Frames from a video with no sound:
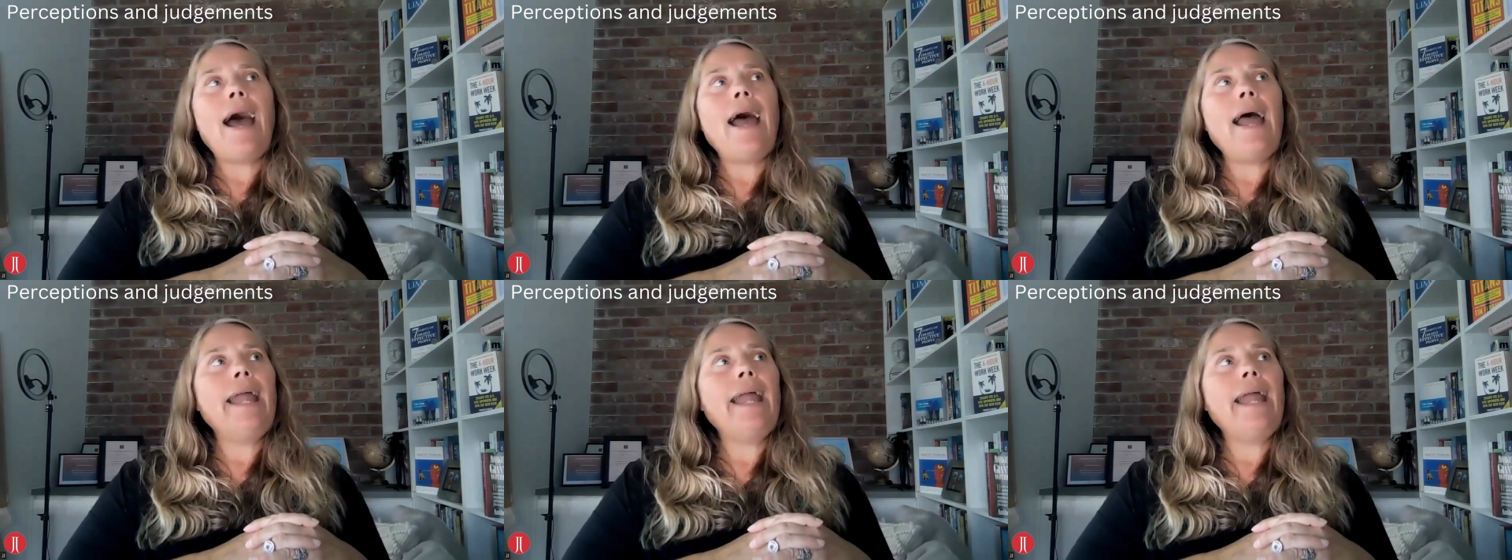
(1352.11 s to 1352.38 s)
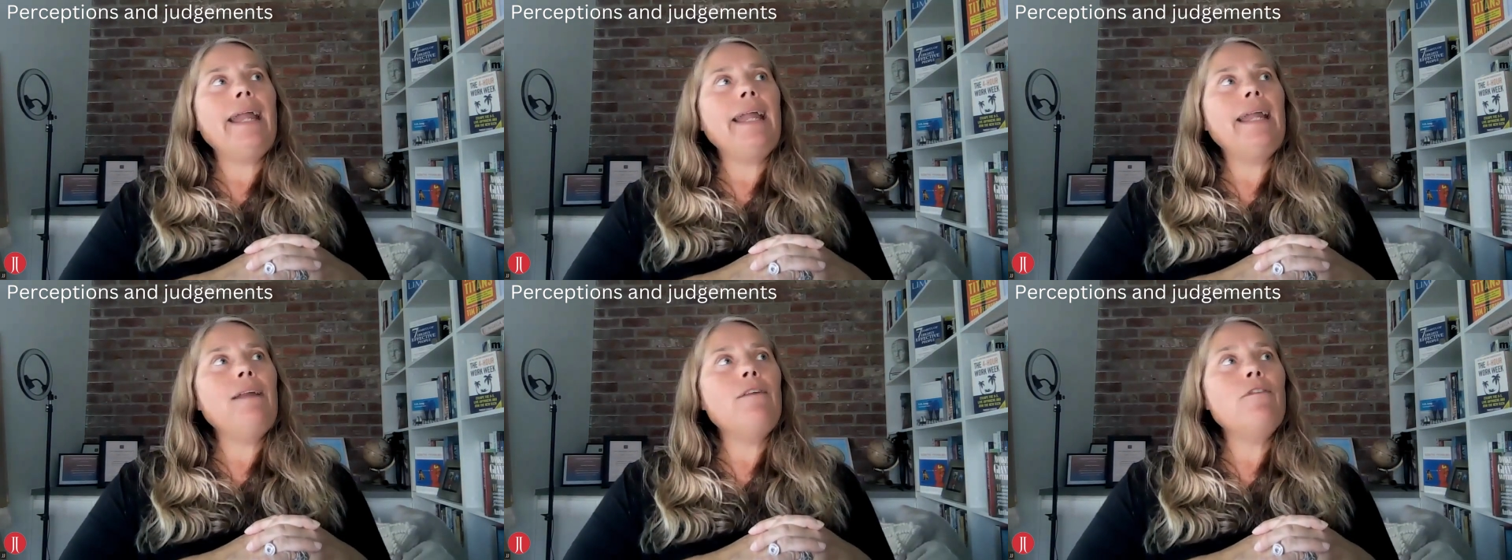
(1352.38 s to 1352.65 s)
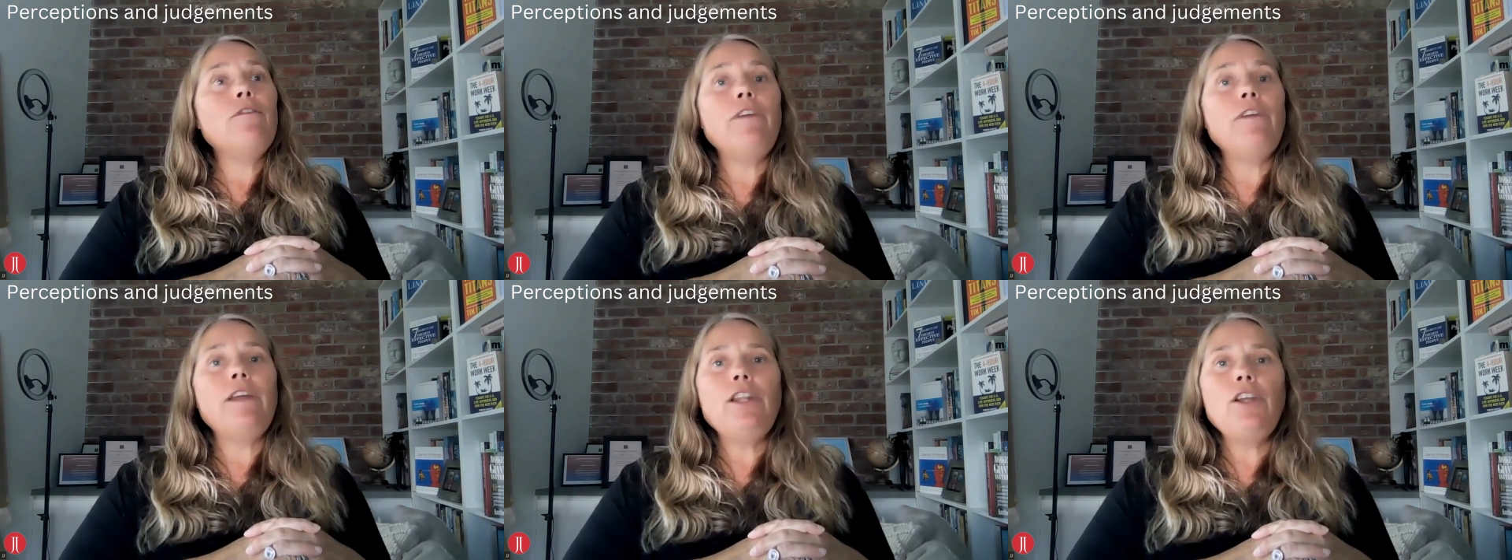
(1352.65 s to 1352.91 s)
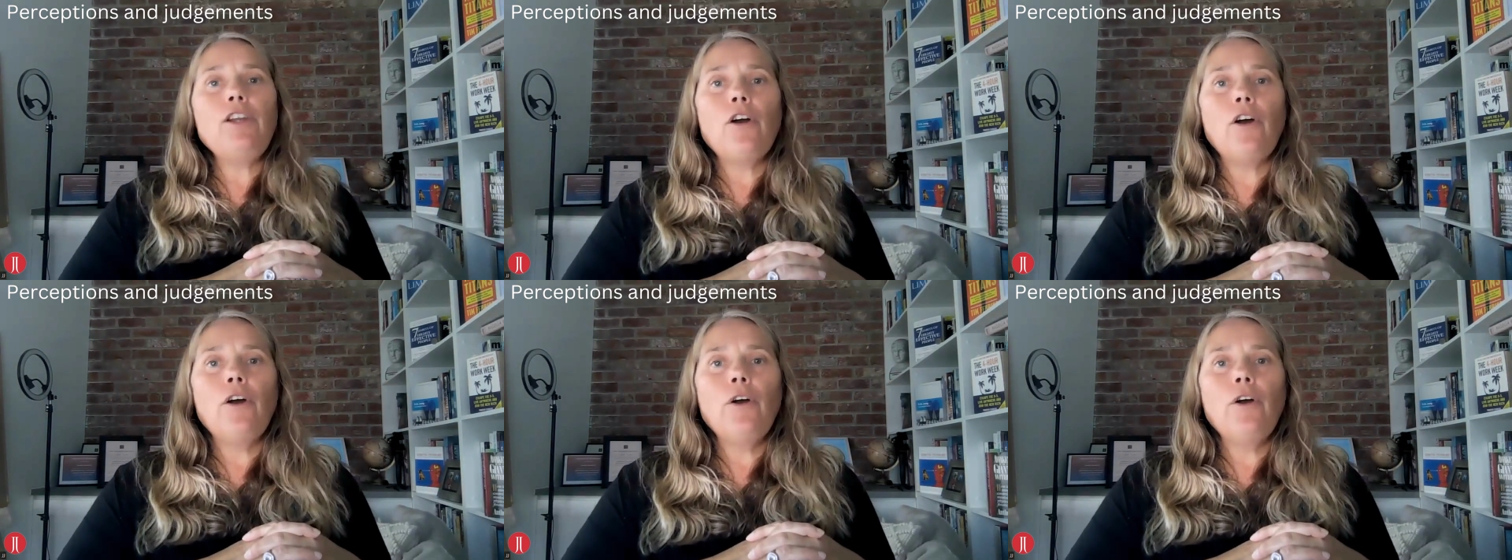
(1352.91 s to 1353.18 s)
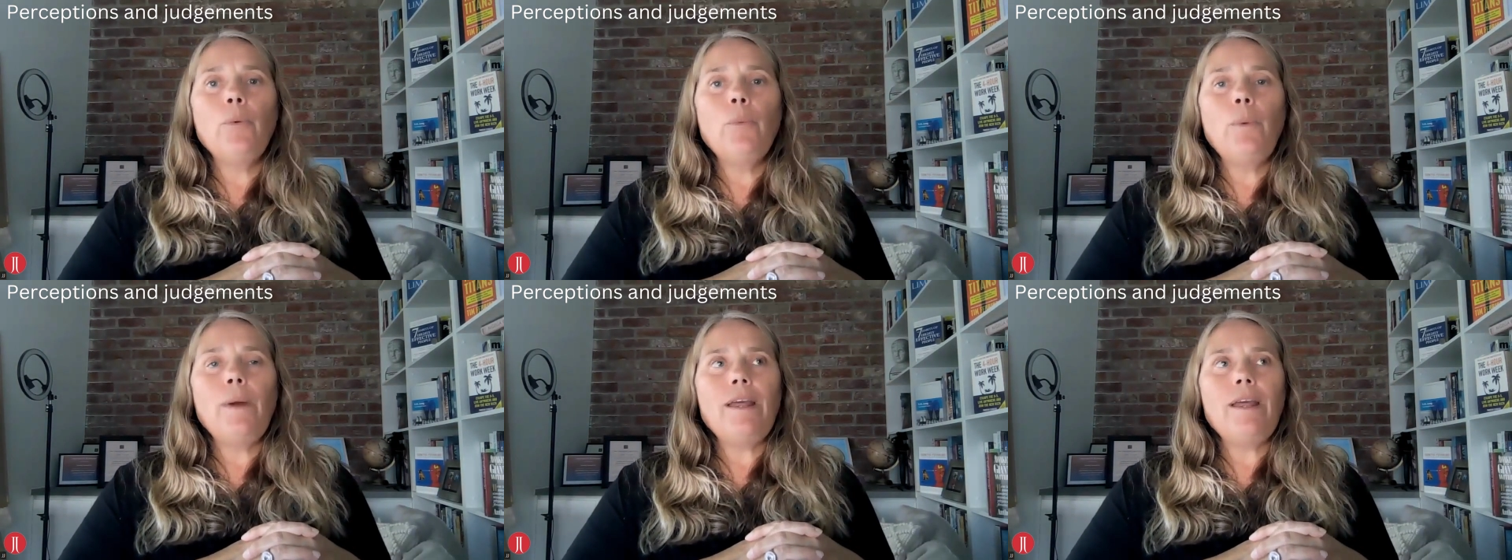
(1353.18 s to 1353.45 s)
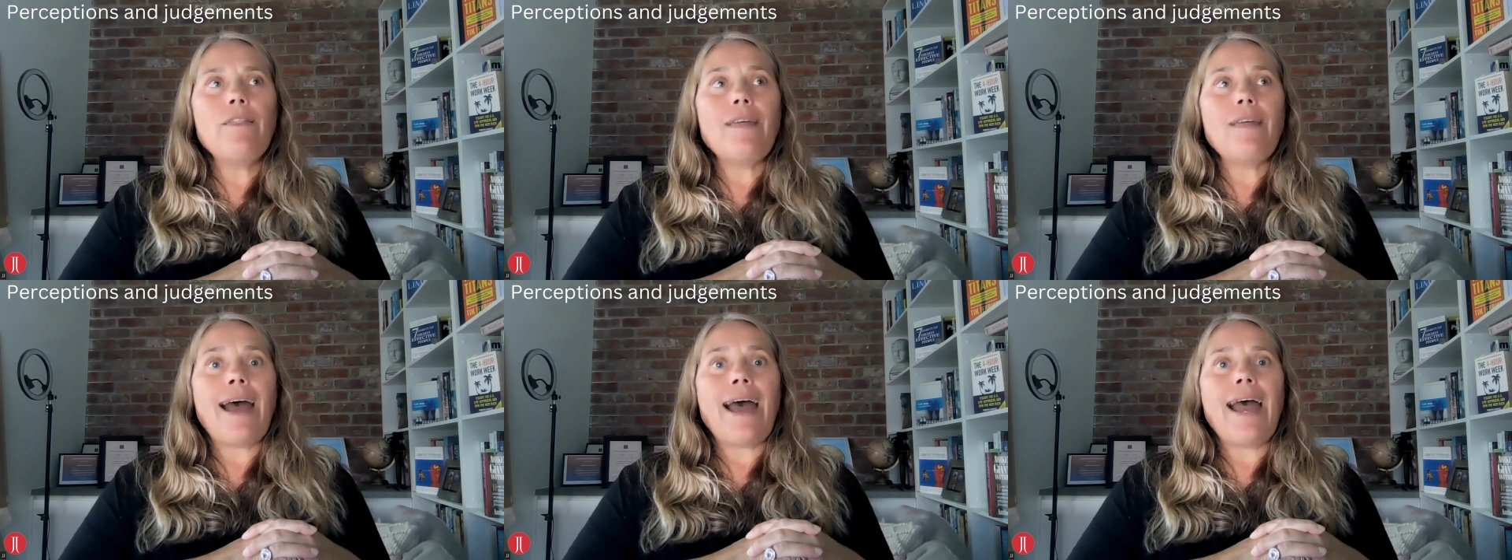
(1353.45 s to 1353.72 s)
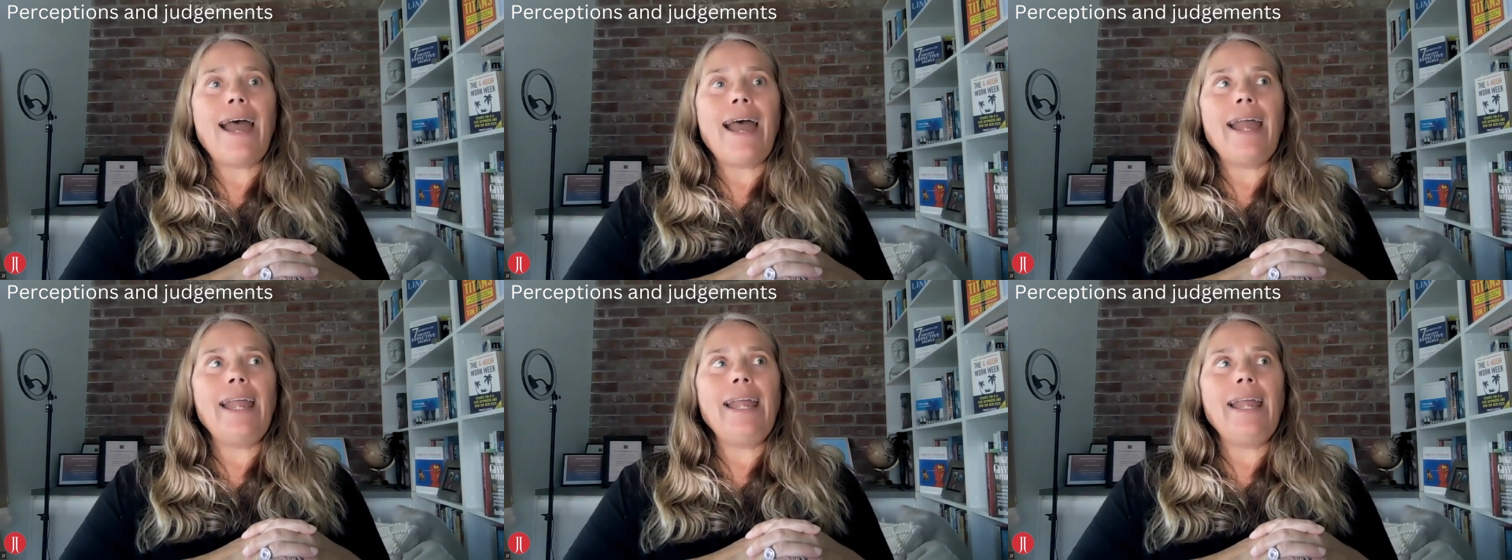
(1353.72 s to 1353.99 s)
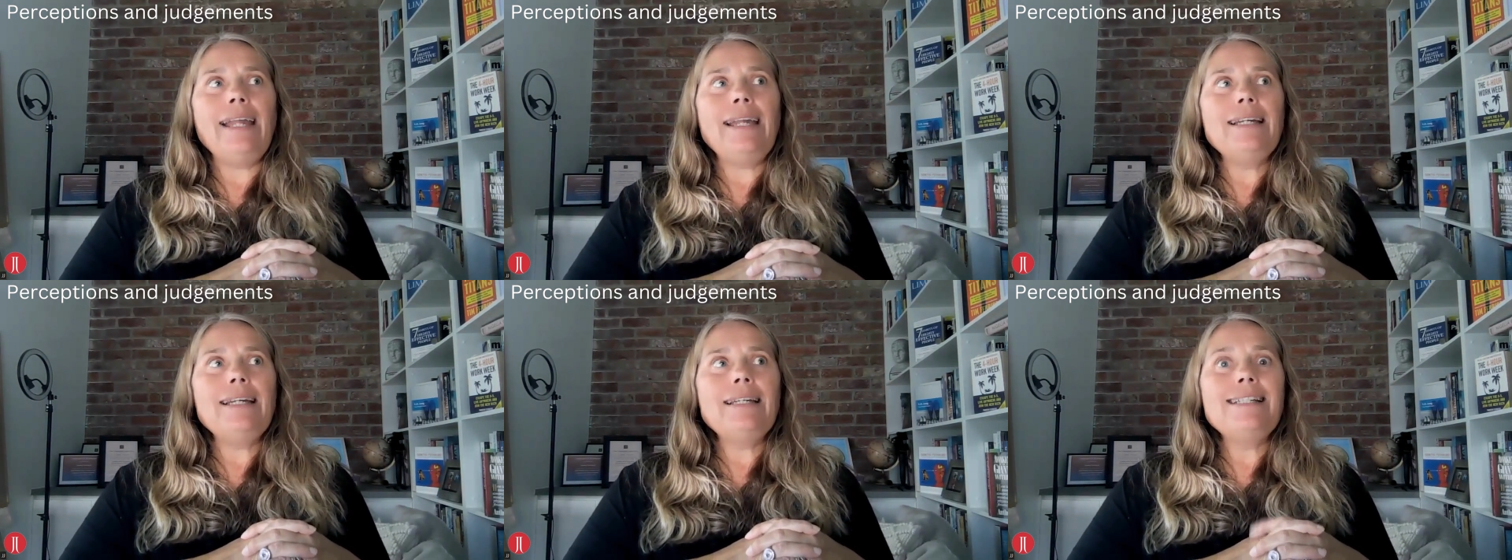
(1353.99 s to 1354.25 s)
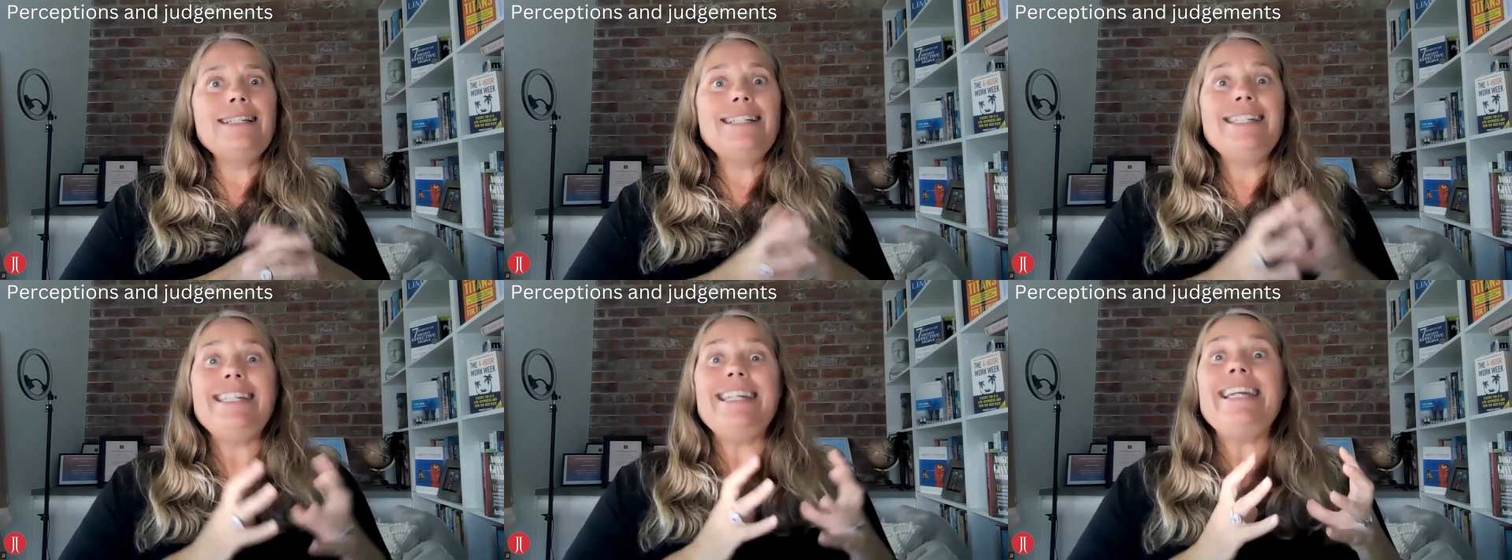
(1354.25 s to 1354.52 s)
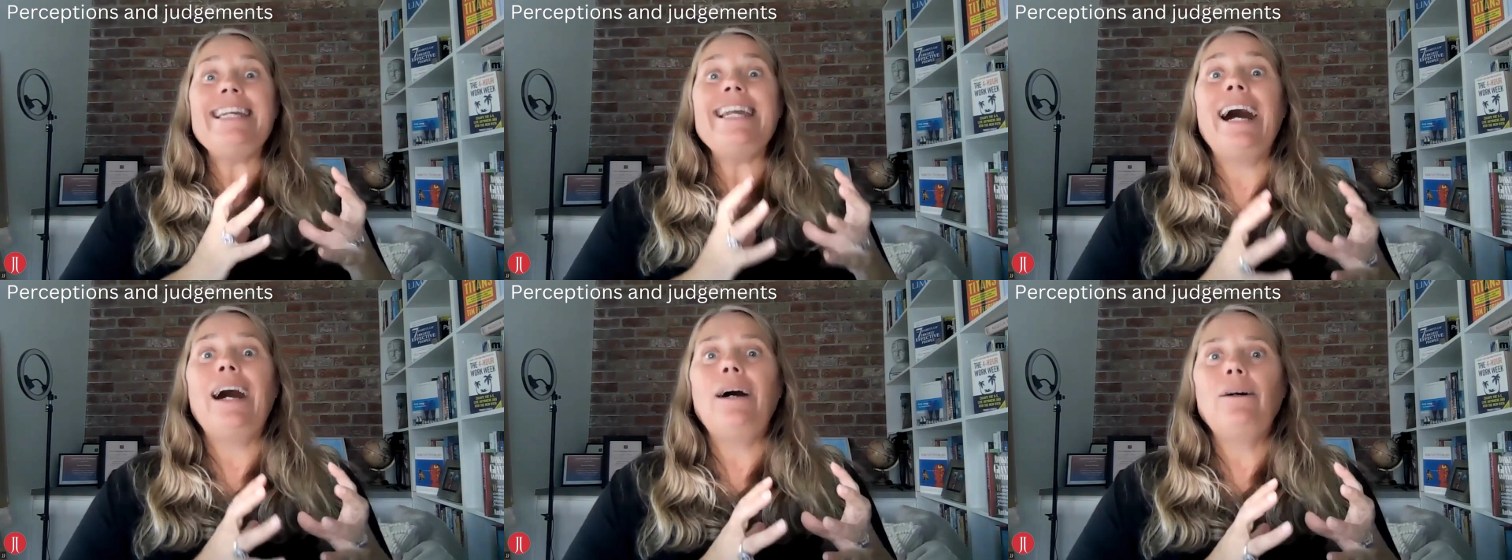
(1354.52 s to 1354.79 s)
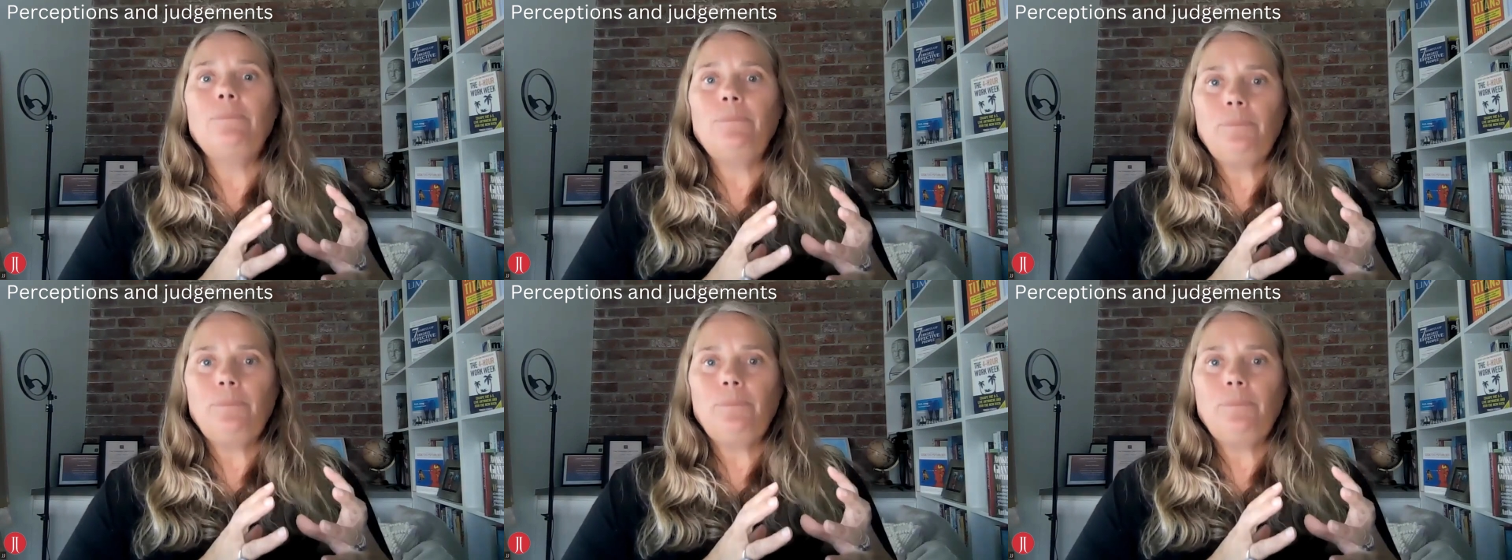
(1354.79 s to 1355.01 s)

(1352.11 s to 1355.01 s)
a video with a deer,